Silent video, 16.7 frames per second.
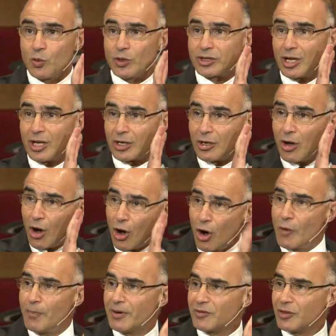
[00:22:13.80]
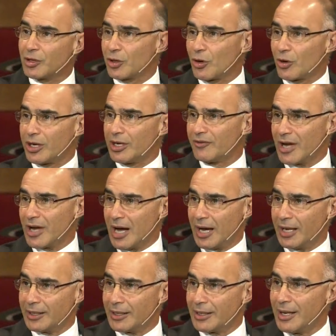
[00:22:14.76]
with the hope of the glory of
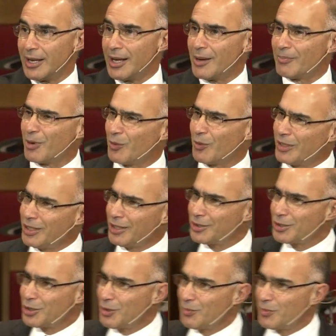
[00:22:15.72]
God. But what do you do